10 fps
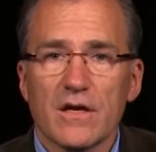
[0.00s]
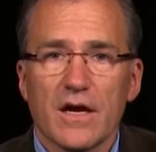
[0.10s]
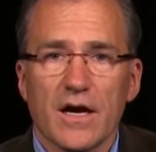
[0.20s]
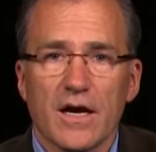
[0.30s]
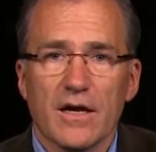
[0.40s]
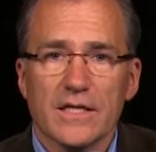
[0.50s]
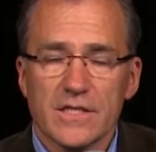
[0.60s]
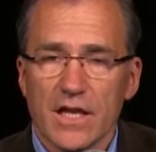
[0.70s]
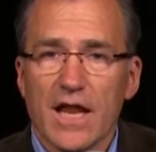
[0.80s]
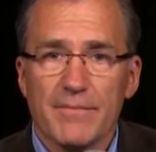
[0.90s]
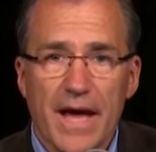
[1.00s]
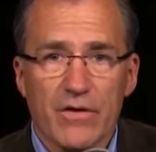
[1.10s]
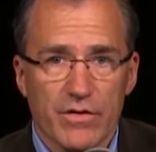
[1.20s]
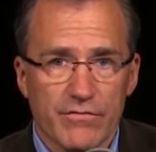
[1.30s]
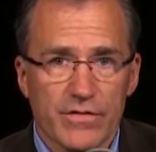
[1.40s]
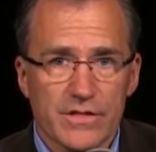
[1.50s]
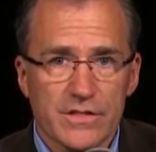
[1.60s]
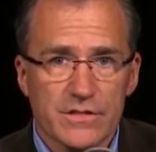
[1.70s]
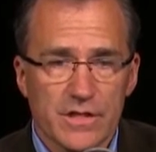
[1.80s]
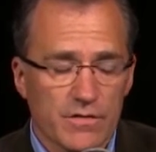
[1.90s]
a lot of battery for
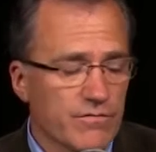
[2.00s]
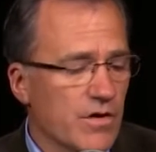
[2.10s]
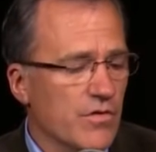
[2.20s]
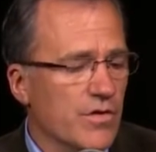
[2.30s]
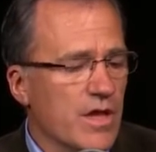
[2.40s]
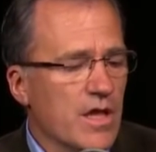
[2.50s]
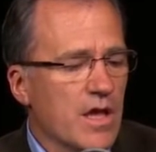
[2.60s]
this little phone,